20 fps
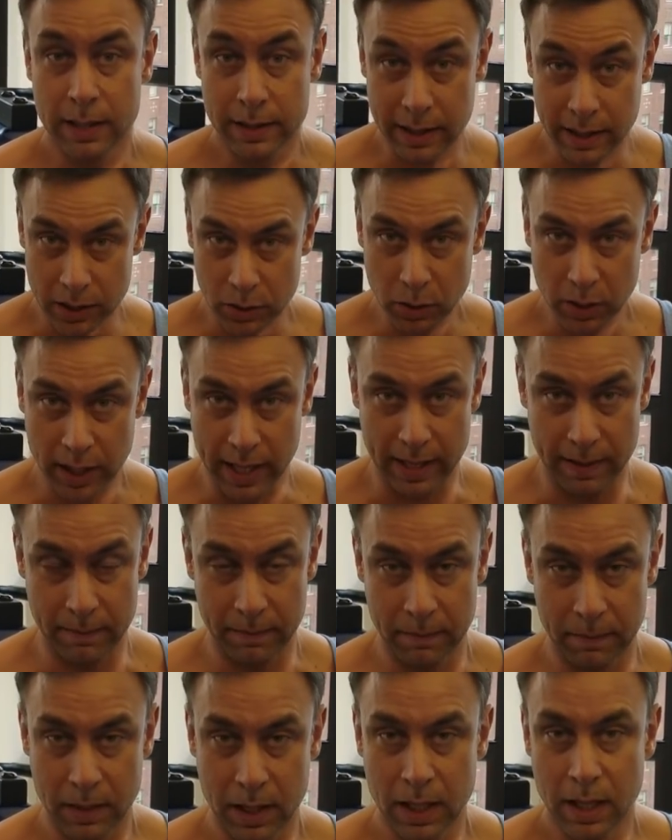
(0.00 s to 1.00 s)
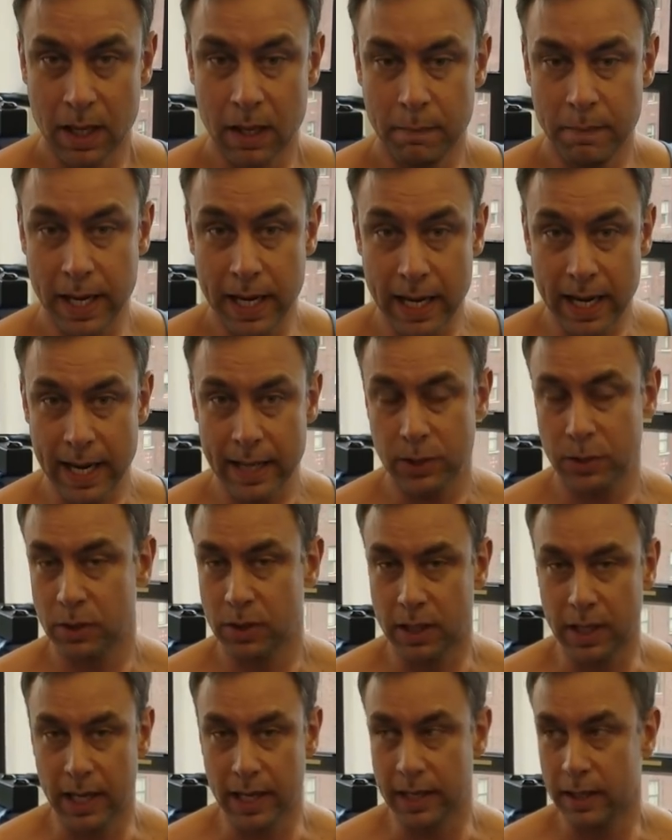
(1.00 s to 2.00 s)
than you can, being a
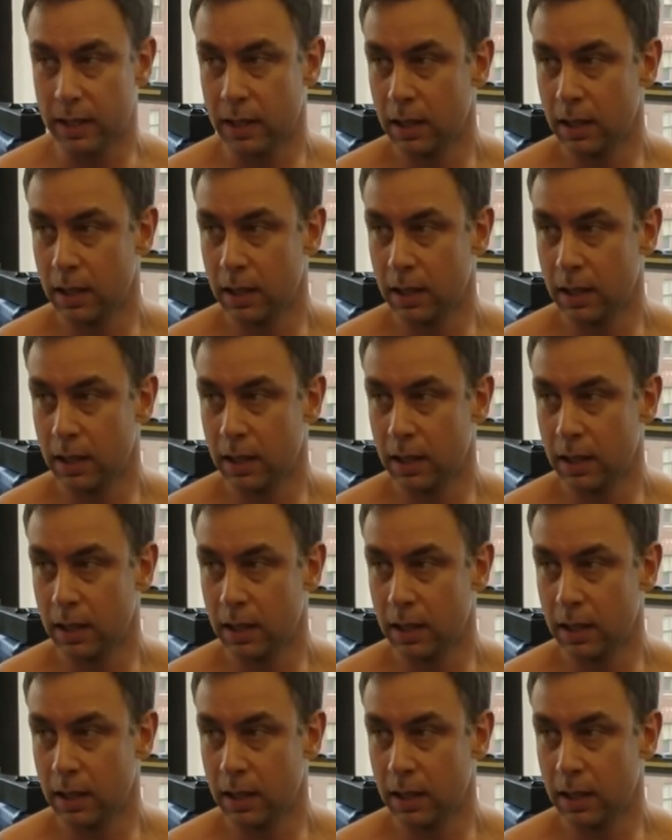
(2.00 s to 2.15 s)
natural guy,